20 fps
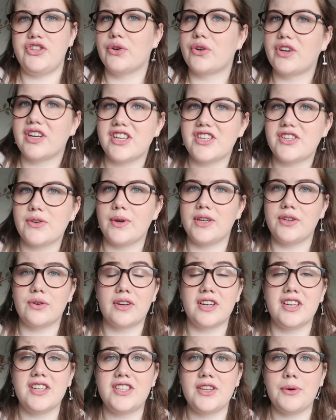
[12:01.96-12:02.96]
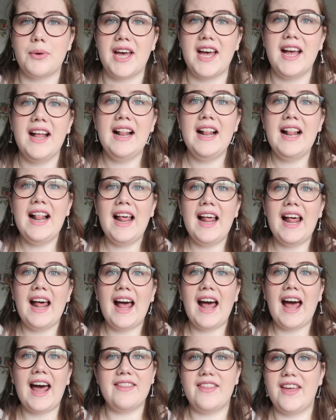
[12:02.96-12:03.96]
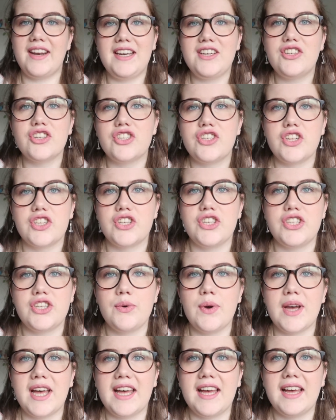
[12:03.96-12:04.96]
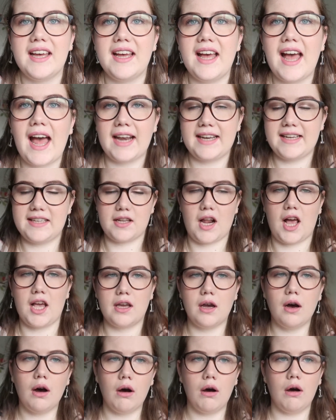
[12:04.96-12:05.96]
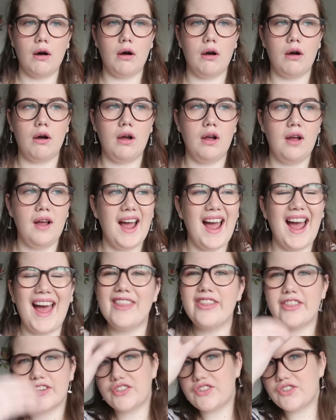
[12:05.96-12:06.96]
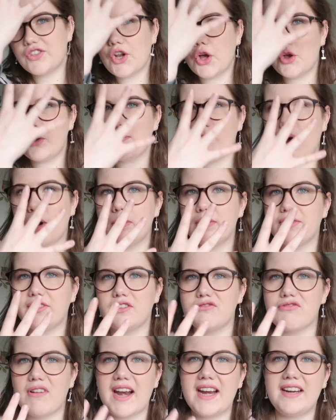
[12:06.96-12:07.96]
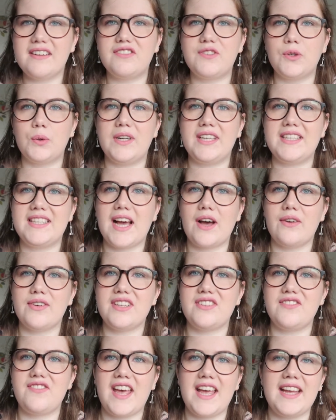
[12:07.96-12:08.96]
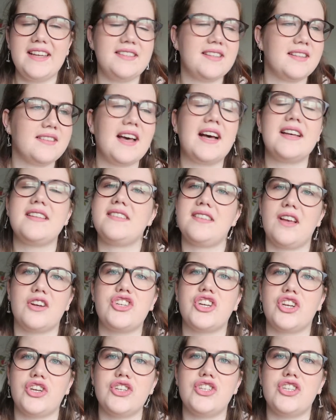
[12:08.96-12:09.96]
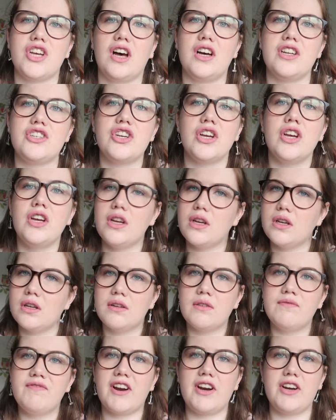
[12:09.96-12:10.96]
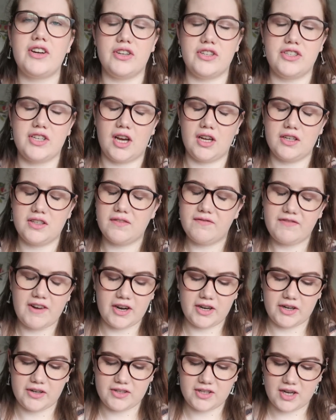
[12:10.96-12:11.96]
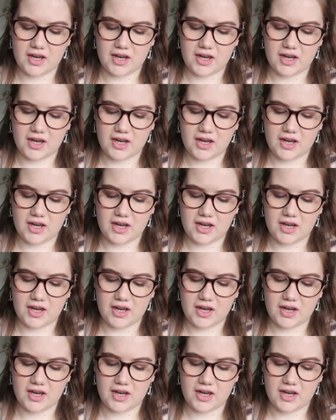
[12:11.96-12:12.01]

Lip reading: you're gonna do it, you're gonna do it. And then he just doesn't do it. And he's like, oh. And the slow-mo of the rain falling down his face, that's such a good touch. Very good touch, very good